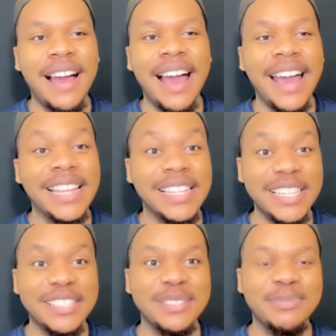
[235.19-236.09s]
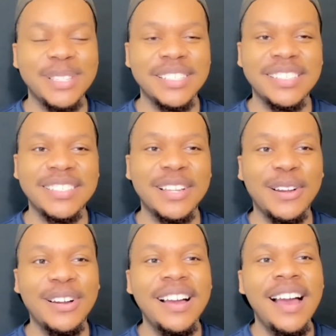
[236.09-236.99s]
I had the easiest position,
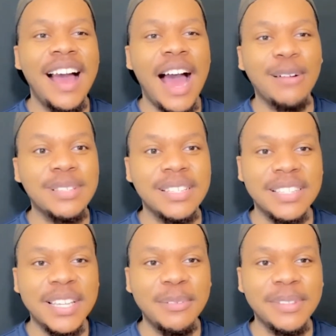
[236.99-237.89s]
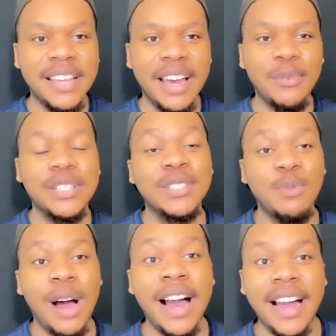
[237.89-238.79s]
so I was content with that, which is
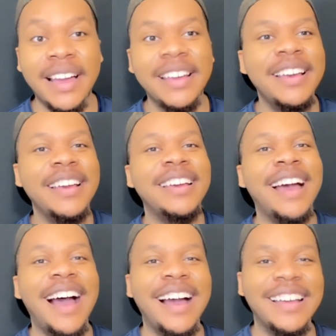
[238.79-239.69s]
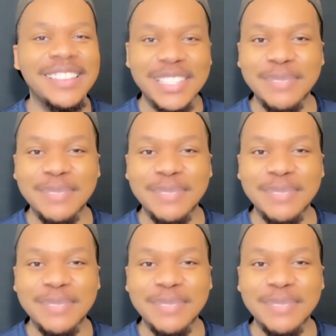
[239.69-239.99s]
why this